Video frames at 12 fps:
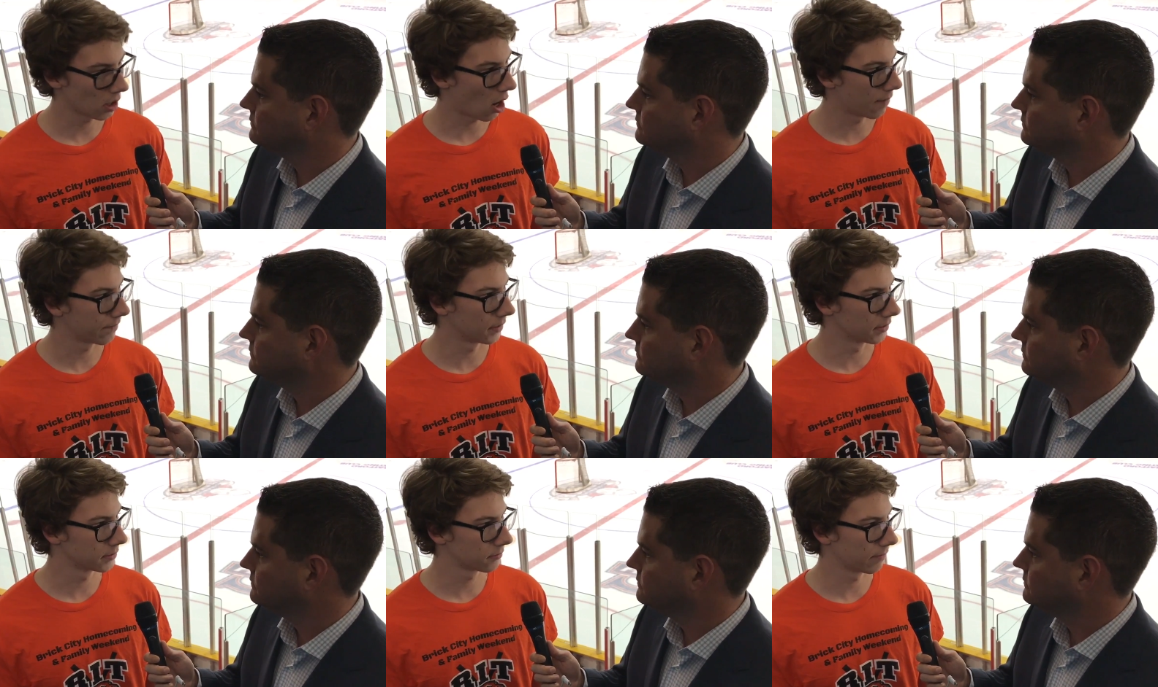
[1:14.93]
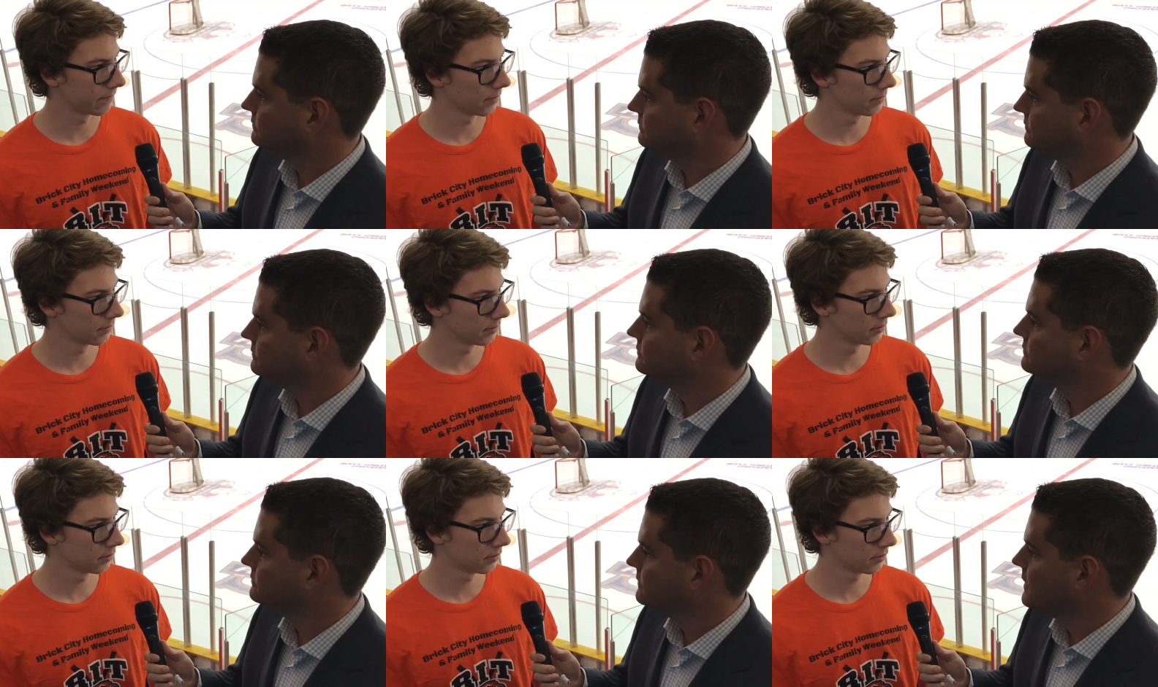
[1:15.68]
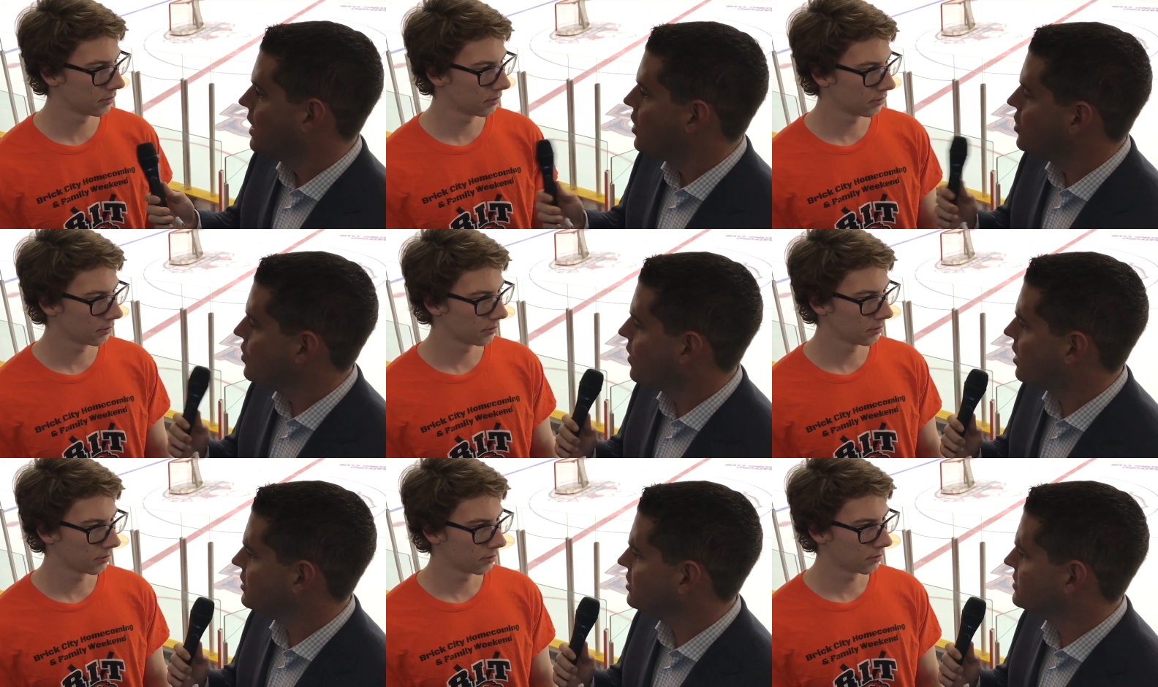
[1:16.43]
Speaker 1: confidence with it.
Speaker 2: Who
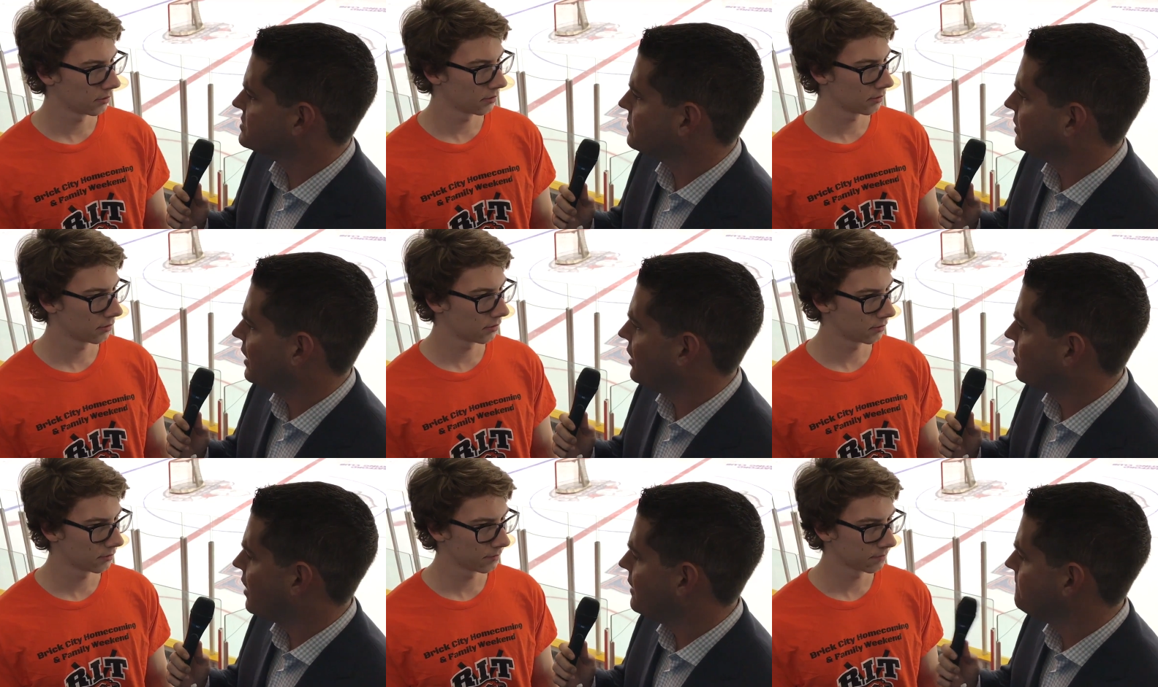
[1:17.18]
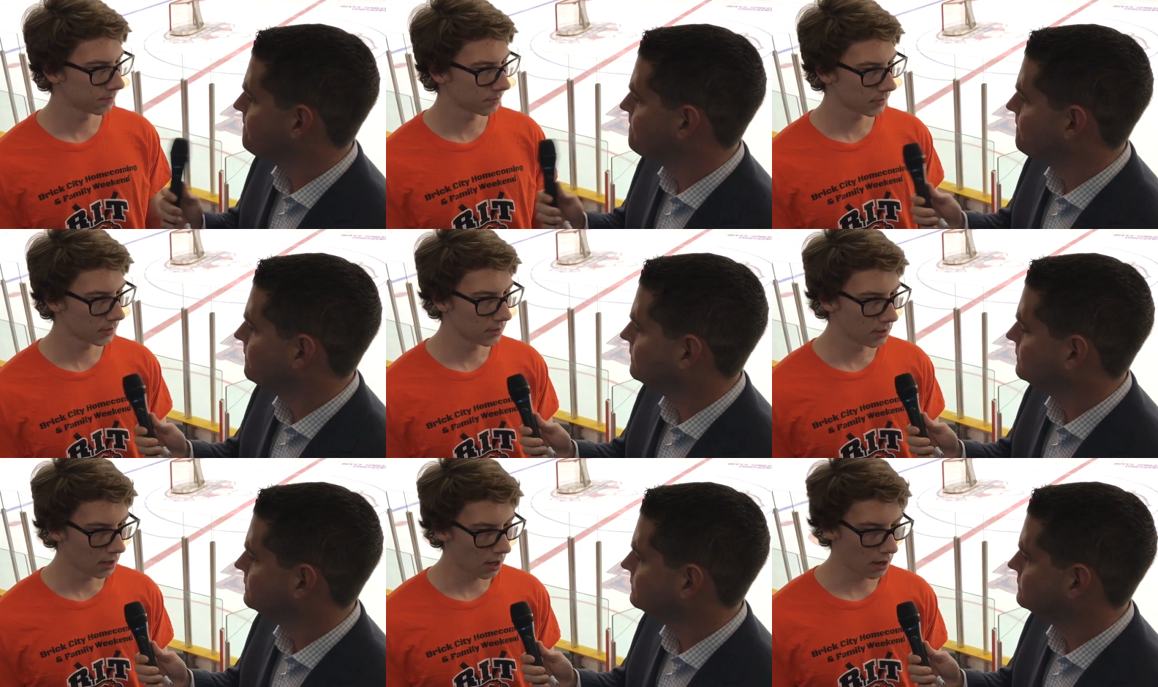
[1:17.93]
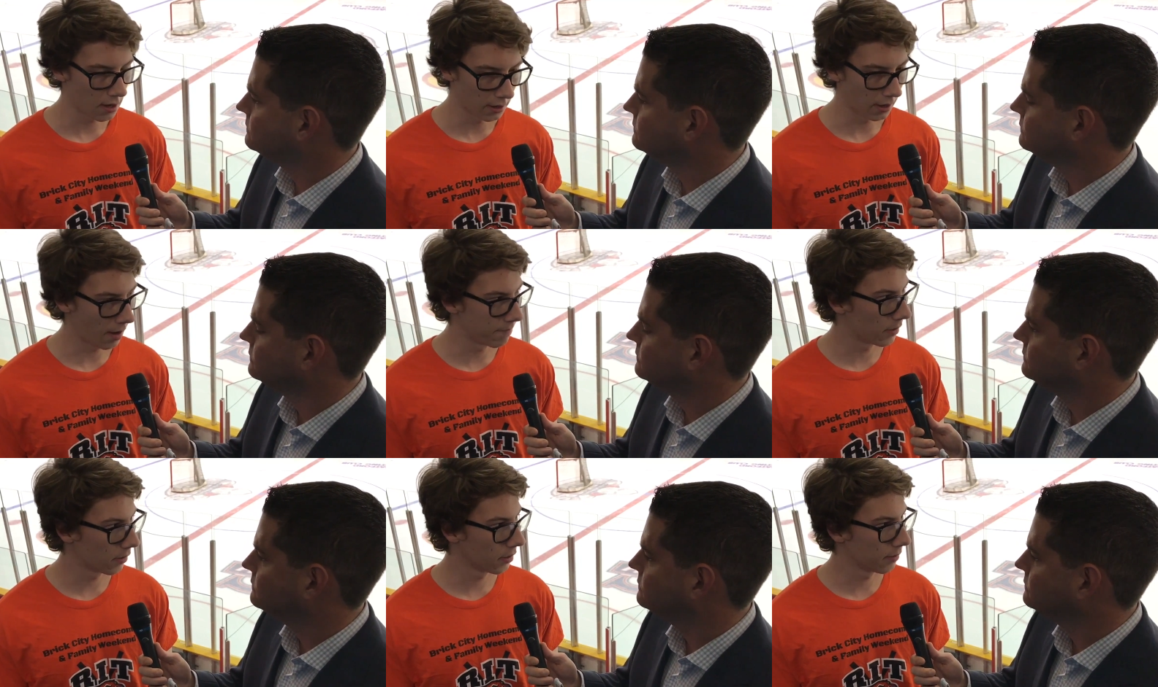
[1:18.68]
are you as a player, Ryan?
Speaker 1: Uh, I'm
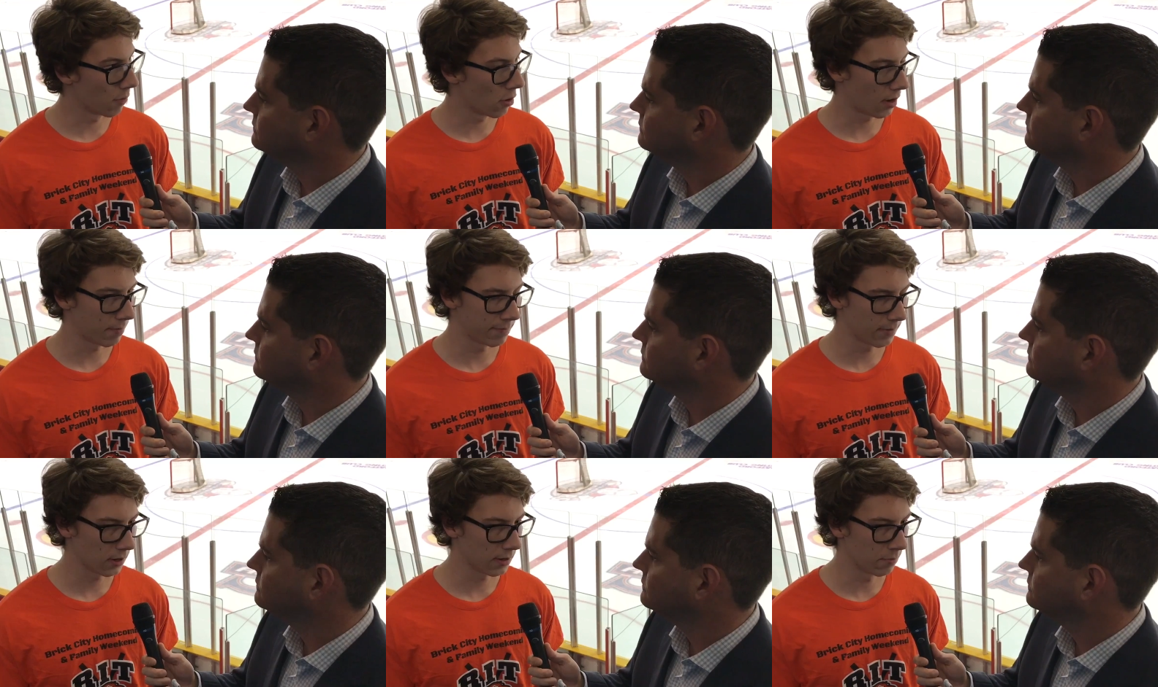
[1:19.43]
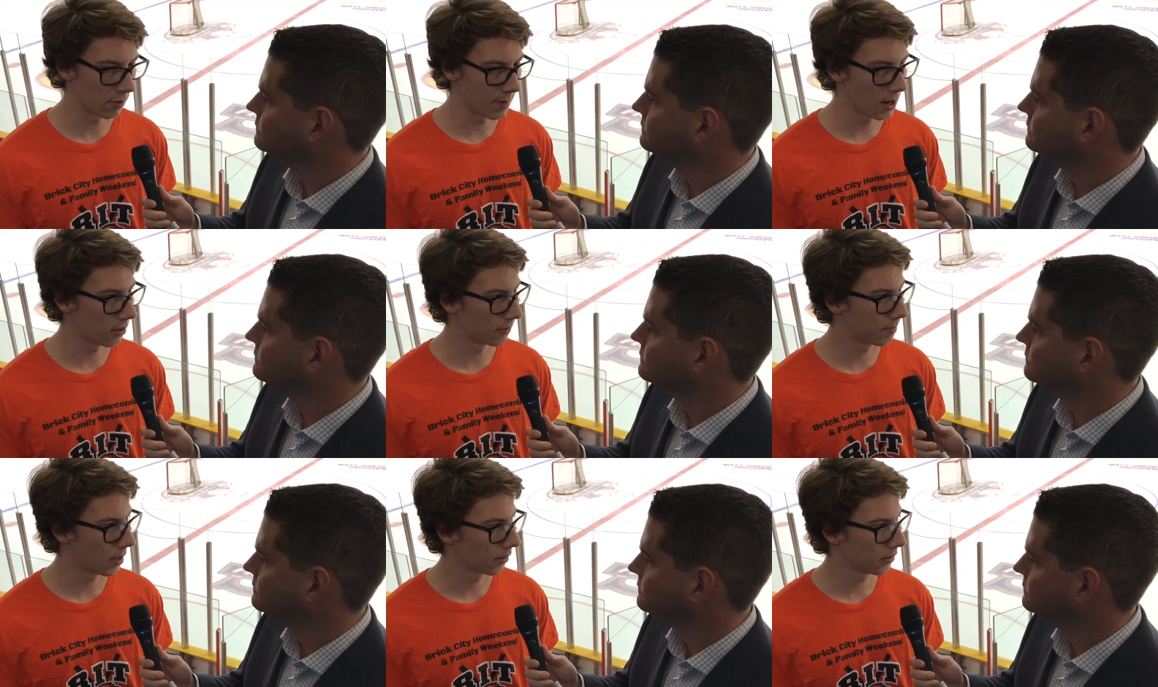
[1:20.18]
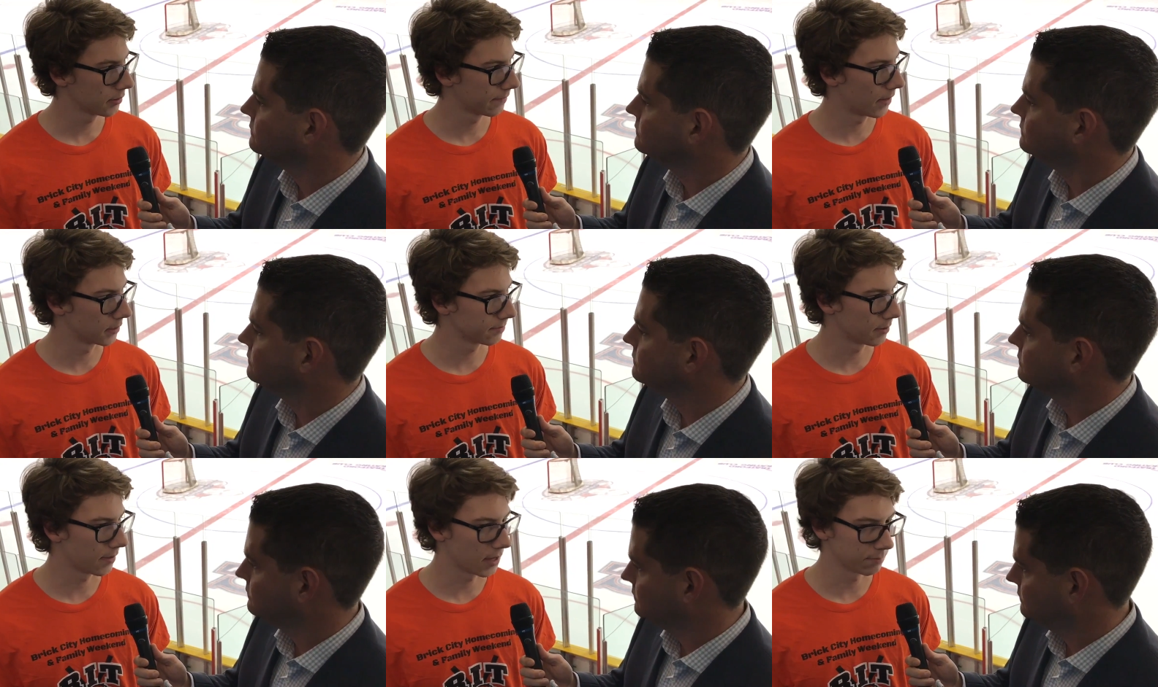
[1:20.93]
very I'm a very mobile
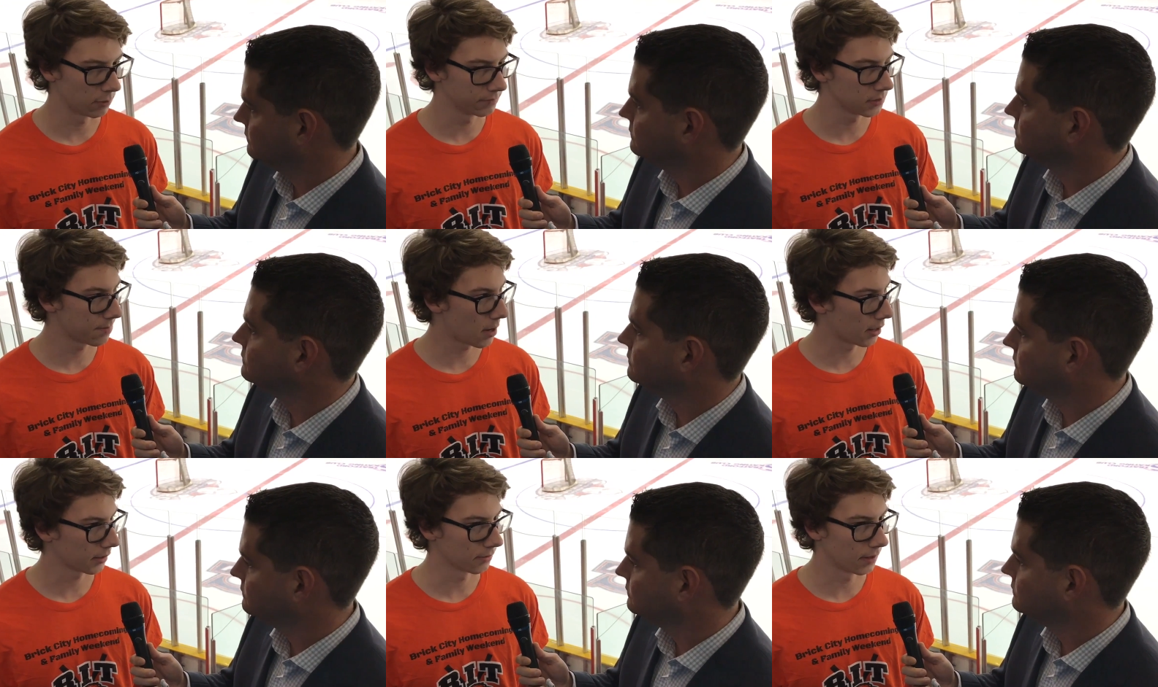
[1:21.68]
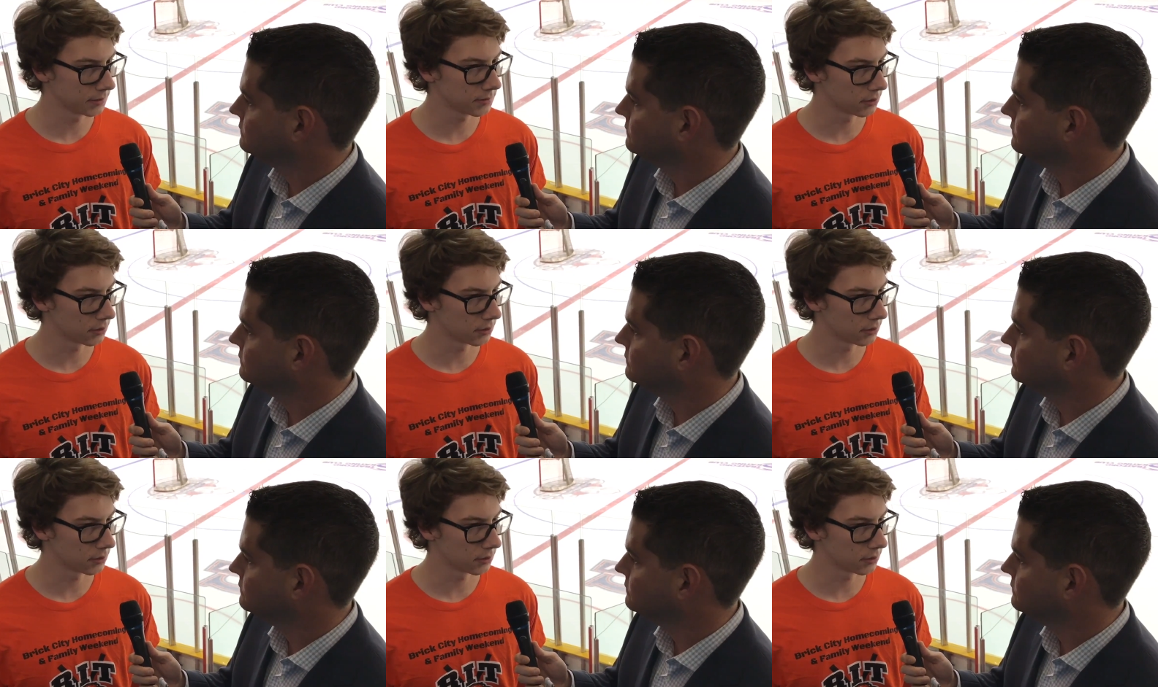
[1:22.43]
defenseman that moves the puck and likes